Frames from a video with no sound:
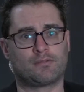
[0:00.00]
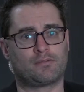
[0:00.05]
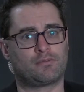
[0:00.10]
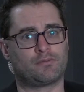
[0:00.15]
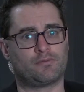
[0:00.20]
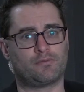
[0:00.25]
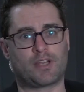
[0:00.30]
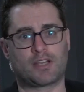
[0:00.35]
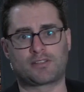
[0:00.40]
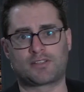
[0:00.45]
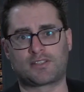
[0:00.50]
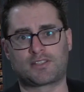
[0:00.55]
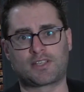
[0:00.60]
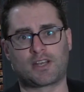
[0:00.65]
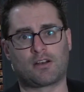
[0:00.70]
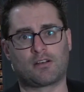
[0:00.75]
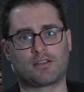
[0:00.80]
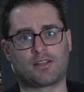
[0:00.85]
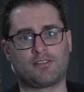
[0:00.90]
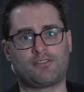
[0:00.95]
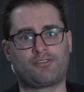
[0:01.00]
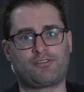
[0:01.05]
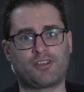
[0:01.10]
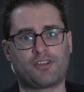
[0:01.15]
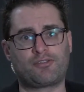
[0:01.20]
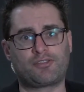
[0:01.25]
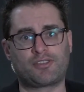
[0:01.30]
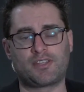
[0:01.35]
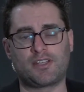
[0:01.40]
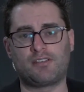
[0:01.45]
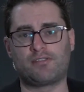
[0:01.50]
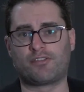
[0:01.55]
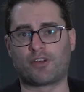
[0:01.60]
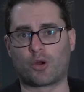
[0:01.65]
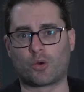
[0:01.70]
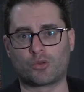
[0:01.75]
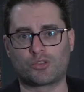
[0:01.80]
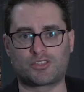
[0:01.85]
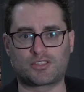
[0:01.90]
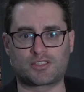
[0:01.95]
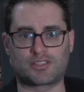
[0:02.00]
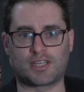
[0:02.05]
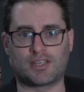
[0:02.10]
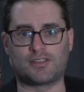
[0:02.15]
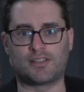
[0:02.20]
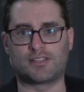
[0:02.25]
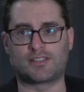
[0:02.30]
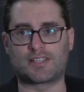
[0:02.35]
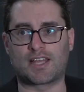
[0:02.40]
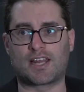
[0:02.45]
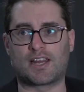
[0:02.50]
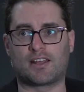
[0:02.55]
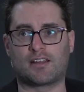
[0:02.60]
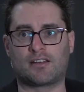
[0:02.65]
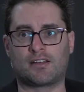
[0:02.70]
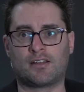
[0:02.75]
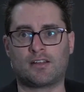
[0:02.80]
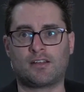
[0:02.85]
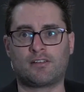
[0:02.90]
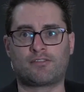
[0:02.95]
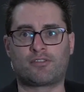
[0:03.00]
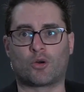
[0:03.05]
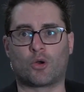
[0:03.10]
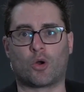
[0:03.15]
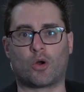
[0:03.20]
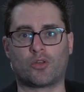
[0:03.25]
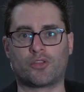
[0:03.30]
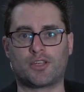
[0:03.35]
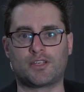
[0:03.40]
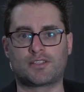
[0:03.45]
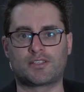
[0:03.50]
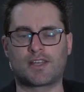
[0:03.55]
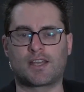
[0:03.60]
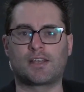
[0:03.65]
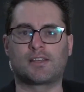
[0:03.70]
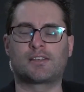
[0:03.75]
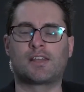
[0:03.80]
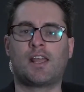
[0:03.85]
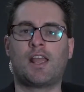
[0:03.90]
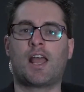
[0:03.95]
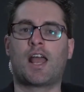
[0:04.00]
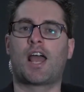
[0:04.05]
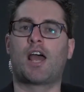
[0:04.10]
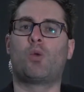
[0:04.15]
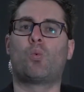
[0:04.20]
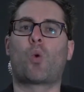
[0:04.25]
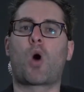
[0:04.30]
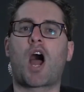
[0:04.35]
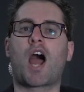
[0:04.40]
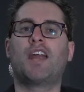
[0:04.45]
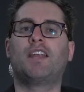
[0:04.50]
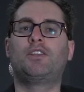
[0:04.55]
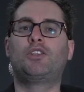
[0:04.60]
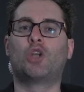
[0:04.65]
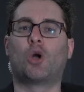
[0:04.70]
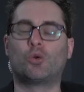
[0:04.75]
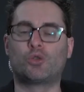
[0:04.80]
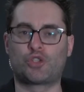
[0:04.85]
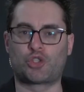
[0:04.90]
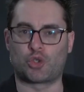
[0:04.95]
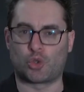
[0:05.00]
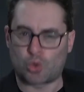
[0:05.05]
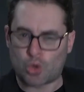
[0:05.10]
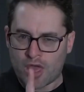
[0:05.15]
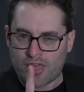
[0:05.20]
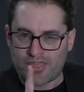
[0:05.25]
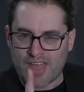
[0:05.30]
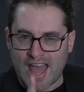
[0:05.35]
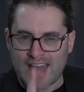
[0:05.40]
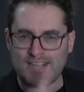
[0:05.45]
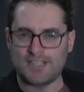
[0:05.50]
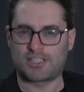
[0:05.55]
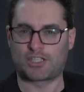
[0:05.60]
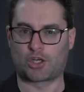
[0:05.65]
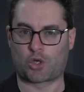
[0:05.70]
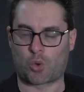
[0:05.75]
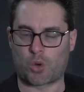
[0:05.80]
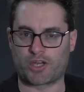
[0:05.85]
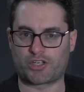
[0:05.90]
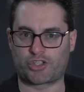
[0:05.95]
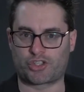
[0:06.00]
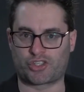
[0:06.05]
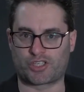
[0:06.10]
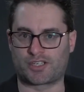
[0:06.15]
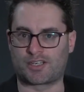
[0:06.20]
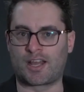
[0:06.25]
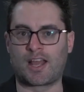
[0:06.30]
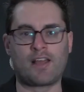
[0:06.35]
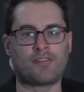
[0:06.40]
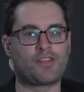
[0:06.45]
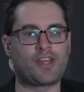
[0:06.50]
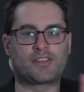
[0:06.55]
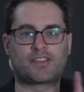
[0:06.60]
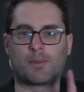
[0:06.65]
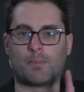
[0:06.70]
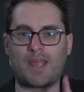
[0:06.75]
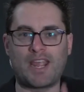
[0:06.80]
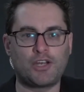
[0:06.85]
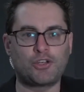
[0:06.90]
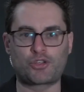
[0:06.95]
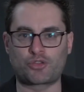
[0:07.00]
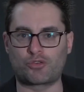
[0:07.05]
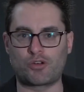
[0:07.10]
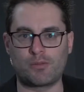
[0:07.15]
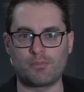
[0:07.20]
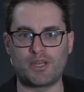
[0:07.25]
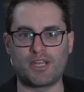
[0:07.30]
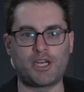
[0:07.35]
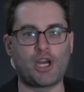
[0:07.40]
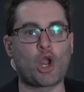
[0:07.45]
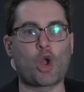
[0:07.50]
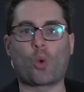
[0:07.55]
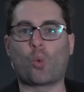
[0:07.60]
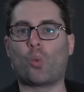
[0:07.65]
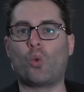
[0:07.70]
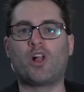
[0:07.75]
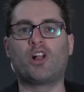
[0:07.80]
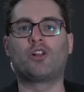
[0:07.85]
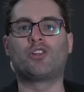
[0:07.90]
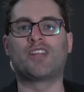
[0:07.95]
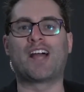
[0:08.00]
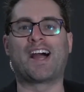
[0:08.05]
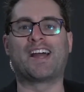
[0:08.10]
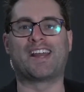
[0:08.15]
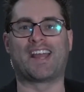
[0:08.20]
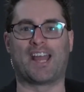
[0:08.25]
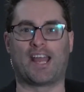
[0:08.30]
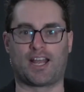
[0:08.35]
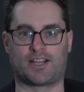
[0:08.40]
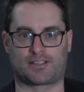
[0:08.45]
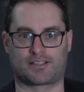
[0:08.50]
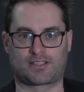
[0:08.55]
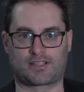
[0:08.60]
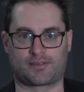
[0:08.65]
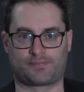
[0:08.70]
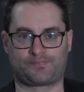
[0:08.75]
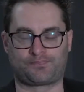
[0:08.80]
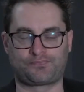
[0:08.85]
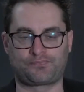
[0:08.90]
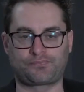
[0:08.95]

necessarily 50 votes in the Senate for all these things. And why don't you? That is the question that the mainstream media will not ask.